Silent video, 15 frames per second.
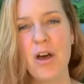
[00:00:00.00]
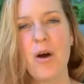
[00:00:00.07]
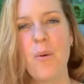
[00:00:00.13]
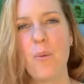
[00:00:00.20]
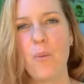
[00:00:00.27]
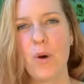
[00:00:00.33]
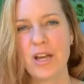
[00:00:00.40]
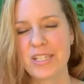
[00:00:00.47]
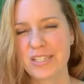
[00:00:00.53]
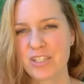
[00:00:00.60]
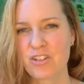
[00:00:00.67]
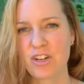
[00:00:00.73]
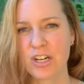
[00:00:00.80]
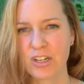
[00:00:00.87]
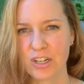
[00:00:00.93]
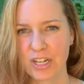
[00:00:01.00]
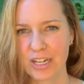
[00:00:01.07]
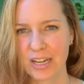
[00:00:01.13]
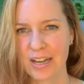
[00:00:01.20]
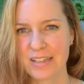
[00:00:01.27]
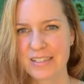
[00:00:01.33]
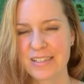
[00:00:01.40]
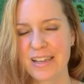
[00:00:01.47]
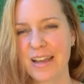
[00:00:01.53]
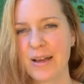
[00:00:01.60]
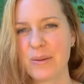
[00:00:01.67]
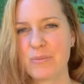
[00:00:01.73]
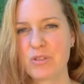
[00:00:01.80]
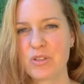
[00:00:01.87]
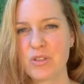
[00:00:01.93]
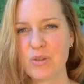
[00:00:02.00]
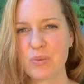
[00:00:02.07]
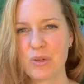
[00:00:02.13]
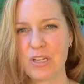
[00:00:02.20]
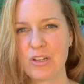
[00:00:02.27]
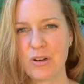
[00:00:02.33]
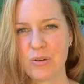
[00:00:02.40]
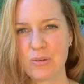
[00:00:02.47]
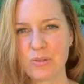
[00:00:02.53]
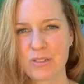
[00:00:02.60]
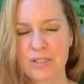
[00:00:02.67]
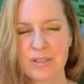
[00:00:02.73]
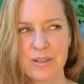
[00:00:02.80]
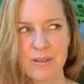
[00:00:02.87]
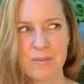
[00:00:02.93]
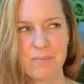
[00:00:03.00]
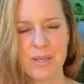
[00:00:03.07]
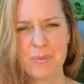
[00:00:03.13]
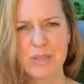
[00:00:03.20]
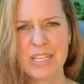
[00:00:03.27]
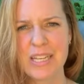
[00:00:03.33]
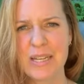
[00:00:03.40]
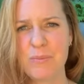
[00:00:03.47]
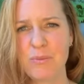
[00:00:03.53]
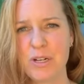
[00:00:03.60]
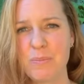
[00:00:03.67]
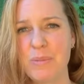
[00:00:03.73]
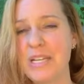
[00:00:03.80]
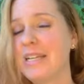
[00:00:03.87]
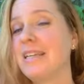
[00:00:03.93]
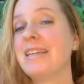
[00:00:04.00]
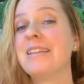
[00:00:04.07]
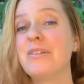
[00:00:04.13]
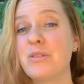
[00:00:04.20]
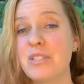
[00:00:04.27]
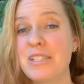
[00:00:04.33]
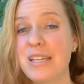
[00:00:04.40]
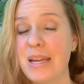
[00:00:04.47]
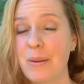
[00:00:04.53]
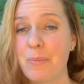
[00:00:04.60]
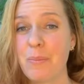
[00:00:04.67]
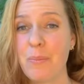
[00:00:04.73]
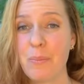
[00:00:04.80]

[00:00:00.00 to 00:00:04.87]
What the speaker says: what's triggering us, so that we don't maybe keep repeating those same